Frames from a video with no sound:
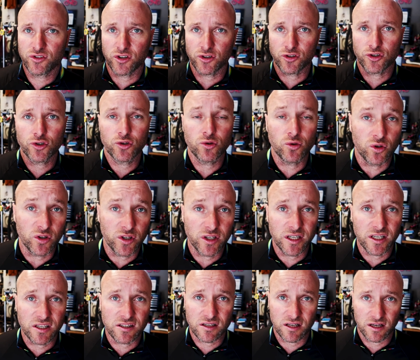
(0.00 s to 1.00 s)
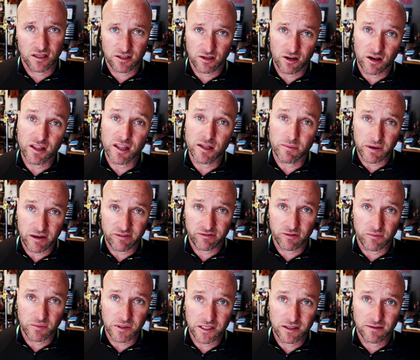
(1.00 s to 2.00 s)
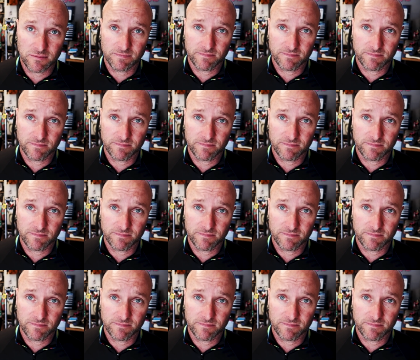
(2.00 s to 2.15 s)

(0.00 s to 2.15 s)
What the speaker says: So Shaun is going to tighten them up for me.